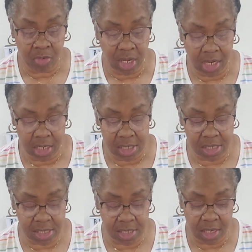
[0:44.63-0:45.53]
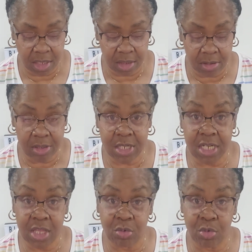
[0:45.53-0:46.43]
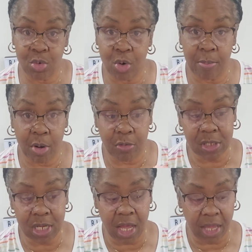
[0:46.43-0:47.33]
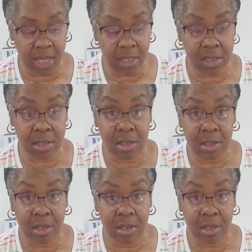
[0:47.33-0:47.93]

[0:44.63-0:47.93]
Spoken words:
and it's see-through on both sides.